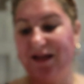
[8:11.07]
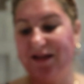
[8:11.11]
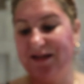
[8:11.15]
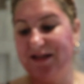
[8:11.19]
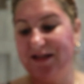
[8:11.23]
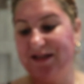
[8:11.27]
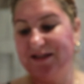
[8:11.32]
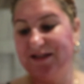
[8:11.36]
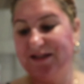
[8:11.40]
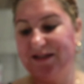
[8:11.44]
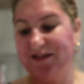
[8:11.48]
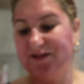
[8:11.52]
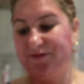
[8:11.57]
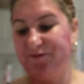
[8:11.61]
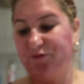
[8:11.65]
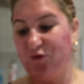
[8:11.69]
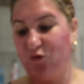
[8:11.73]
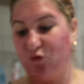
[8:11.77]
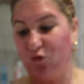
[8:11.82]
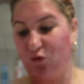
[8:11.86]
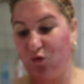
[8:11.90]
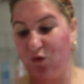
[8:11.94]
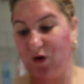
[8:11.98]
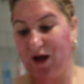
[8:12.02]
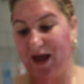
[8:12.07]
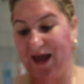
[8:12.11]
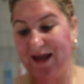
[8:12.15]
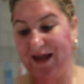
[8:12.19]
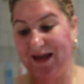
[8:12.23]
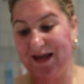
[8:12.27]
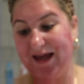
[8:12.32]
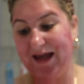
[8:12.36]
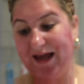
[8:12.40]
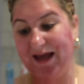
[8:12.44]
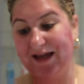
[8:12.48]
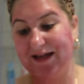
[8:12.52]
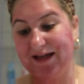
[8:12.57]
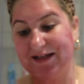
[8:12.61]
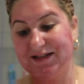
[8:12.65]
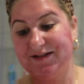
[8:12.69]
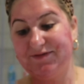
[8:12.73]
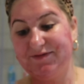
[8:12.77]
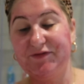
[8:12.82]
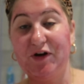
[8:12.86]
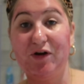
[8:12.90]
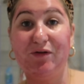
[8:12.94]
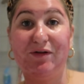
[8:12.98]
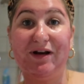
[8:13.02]
This is for an
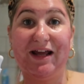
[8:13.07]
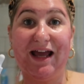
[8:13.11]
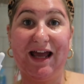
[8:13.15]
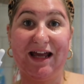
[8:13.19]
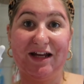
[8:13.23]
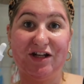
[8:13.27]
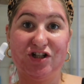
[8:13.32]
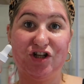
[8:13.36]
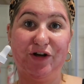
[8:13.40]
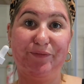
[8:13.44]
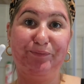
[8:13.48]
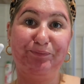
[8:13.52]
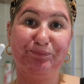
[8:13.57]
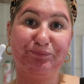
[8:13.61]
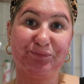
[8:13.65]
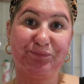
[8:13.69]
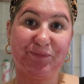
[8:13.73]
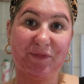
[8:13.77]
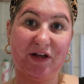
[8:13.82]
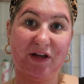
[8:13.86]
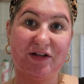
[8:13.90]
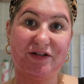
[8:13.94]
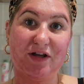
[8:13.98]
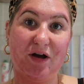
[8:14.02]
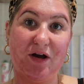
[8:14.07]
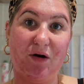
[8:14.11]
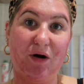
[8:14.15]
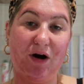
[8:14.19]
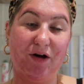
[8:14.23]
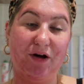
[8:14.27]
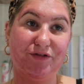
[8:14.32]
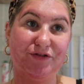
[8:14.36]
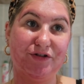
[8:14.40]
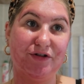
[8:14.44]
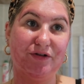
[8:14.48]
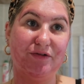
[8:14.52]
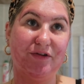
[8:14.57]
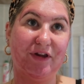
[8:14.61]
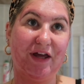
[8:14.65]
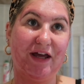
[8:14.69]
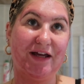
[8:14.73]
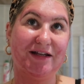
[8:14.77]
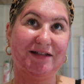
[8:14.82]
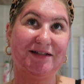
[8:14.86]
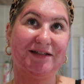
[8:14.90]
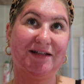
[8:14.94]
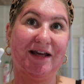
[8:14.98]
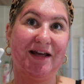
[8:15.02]
exfoliation, so I'll do
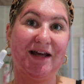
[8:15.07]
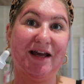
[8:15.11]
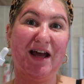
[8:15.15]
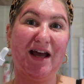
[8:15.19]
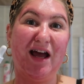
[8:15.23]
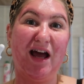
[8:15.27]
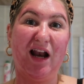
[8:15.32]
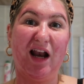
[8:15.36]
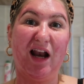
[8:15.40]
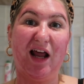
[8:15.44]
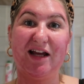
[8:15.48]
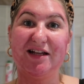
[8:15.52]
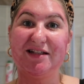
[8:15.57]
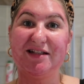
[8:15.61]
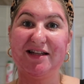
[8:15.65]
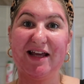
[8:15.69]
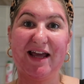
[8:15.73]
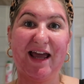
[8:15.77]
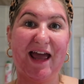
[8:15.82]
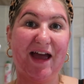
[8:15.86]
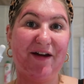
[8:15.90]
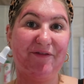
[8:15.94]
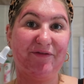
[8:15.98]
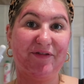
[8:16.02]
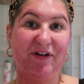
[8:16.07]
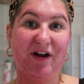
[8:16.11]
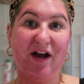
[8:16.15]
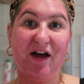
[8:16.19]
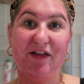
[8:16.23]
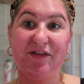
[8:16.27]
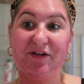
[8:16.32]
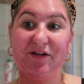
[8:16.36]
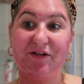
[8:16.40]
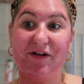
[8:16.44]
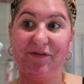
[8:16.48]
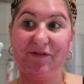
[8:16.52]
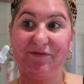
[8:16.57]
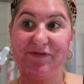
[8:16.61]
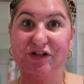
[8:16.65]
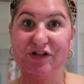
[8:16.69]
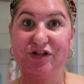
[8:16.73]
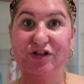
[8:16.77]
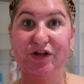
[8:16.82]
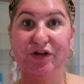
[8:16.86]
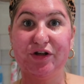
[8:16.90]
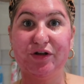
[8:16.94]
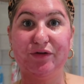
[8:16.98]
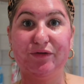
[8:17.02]
this like say every
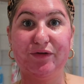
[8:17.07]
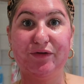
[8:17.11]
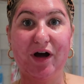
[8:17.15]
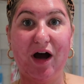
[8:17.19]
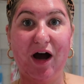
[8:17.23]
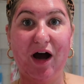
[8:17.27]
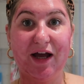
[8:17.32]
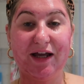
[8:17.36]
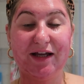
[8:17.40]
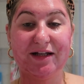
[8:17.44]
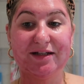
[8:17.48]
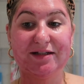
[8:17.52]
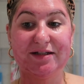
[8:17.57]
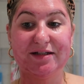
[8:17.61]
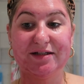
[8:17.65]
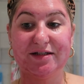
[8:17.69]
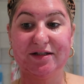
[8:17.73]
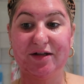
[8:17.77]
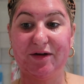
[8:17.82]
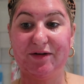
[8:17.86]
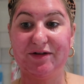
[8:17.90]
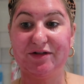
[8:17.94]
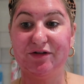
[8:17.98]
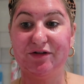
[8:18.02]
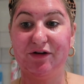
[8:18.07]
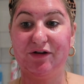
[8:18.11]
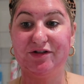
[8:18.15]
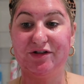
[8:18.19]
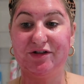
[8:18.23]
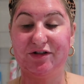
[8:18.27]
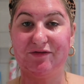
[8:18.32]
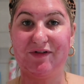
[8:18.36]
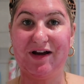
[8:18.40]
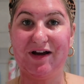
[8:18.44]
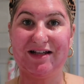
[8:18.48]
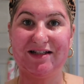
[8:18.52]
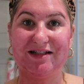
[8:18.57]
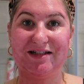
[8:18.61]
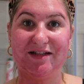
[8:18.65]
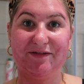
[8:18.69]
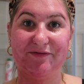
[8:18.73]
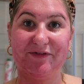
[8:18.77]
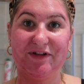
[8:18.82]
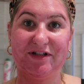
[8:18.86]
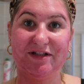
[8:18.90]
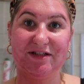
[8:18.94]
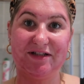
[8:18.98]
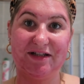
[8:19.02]
2 nights, so it's not as
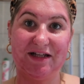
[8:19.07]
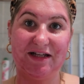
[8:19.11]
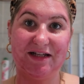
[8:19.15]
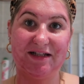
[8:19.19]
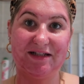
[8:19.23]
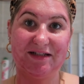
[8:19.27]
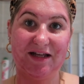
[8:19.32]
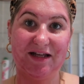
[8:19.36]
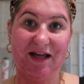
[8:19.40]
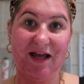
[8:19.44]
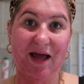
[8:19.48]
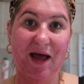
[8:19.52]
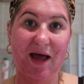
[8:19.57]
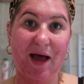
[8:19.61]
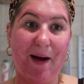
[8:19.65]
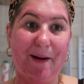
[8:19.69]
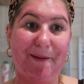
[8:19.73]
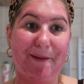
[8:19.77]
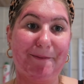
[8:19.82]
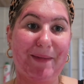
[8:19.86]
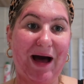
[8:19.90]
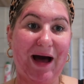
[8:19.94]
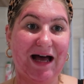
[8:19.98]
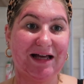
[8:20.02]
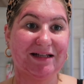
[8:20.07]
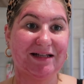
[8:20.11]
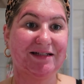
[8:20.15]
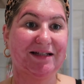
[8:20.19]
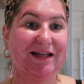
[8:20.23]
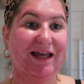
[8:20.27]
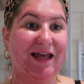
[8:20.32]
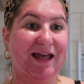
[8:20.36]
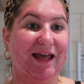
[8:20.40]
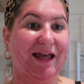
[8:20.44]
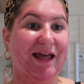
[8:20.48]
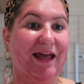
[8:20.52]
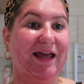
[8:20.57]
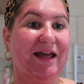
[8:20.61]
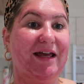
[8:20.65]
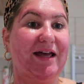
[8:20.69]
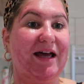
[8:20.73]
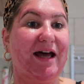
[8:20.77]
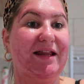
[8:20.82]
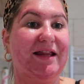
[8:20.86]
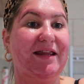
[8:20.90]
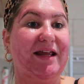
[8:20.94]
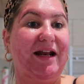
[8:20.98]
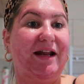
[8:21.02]
aggressive as this mask here.
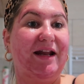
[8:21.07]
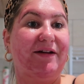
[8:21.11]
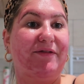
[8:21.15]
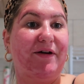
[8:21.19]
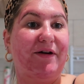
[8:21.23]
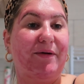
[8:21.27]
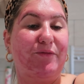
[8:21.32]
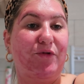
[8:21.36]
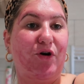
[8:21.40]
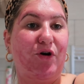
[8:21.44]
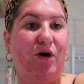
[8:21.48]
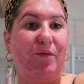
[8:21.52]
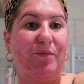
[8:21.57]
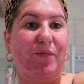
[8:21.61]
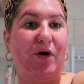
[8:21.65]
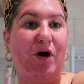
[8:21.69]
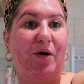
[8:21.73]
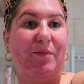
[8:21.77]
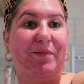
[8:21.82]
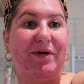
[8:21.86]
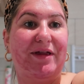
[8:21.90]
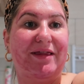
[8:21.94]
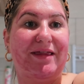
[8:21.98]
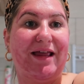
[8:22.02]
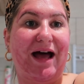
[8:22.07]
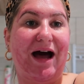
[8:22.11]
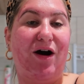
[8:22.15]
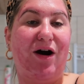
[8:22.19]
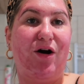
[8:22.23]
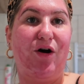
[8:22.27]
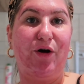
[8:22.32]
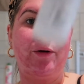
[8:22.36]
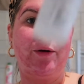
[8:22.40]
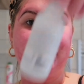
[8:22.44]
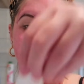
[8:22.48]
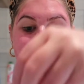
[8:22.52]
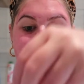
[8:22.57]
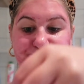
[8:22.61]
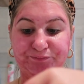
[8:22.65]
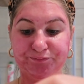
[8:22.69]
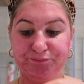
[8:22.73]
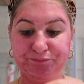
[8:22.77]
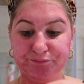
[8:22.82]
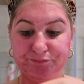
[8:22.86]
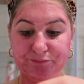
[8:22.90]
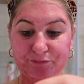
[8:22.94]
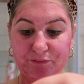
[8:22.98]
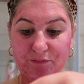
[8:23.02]
And then if I'm not popping that on,
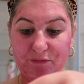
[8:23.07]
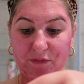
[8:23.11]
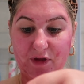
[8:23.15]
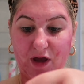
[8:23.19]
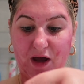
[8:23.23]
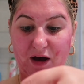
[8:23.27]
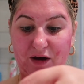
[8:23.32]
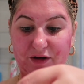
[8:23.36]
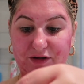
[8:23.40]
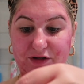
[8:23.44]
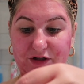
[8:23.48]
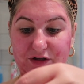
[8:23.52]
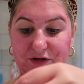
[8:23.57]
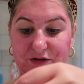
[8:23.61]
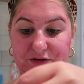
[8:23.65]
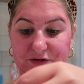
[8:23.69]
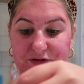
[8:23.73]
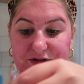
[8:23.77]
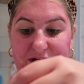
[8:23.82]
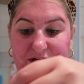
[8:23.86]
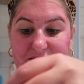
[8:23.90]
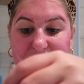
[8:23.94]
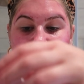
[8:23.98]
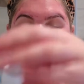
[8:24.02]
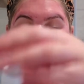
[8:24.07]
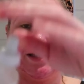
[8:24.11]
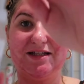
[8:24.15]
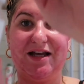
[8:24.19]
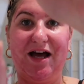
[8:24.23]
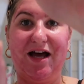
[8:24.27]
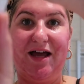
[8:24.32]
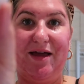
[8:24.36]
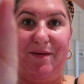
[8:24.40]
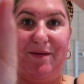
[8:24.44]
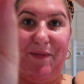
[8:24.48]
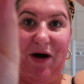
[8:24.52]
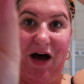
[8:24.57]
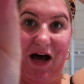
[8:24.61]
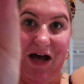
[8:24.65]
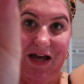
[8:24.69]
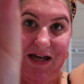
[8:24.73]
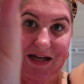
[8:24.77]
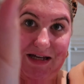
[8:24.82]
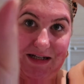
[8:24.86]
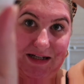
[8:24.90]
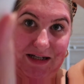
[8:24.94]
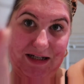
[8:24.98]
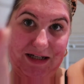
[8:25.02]
I'll use
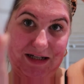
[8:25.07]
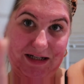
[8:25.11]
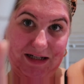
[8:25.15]
niacinamide,